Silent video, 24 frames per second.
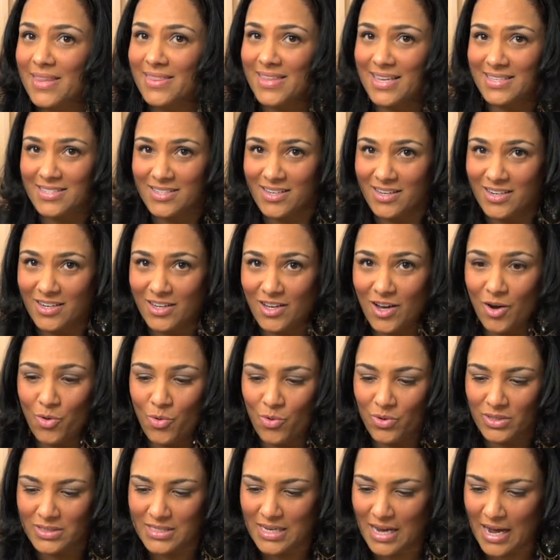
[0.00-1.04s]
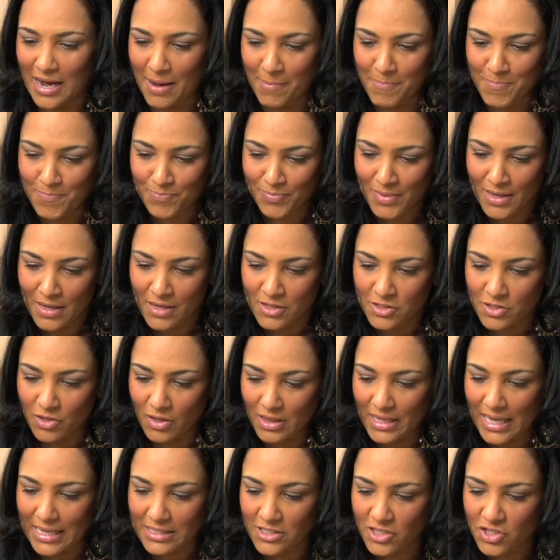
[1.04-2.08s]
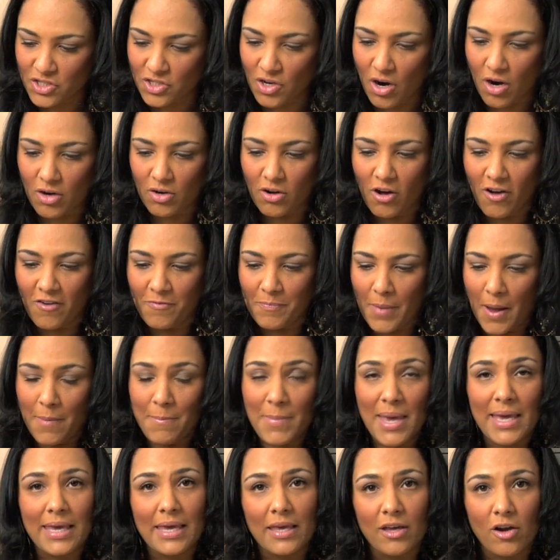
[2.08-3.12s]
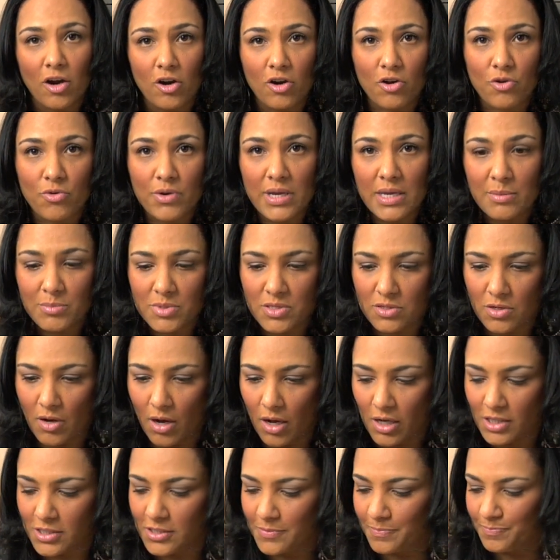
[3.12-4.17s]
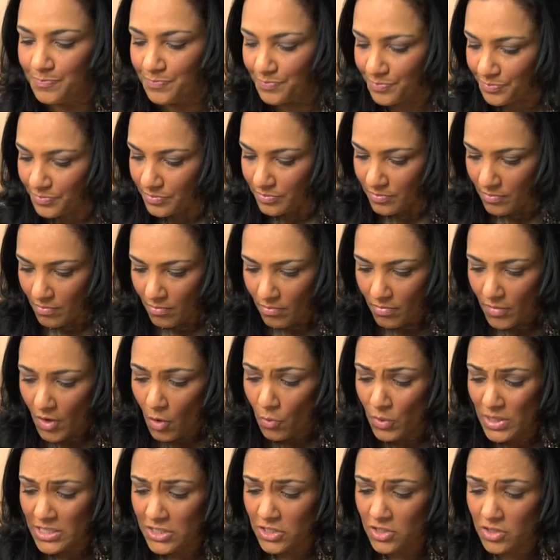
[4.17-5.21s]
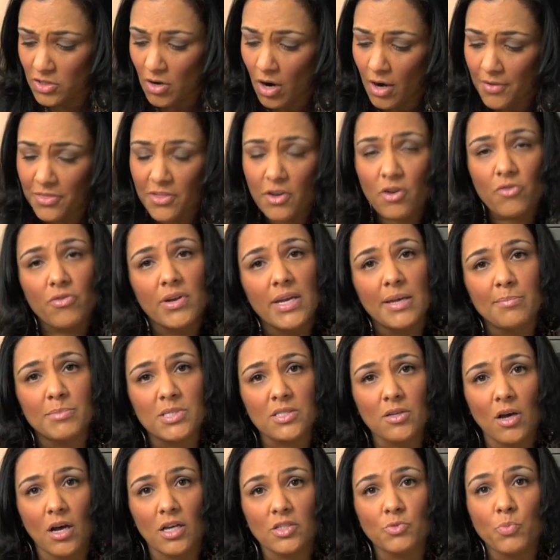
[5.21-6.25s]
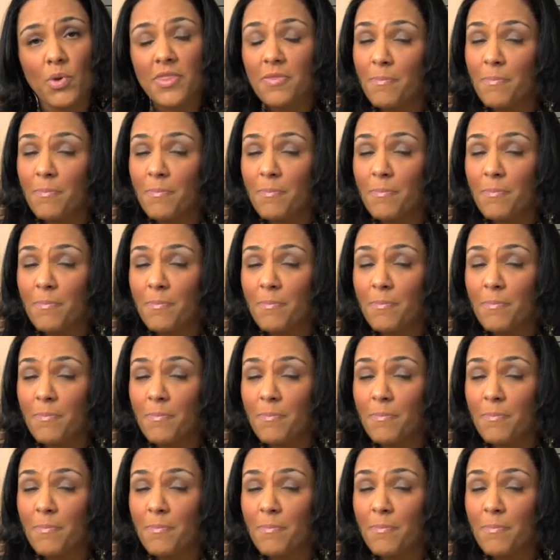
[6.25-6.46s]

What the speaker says: that's gonna go on top. So let's start off by making our cream sauce. We start the cream sauce with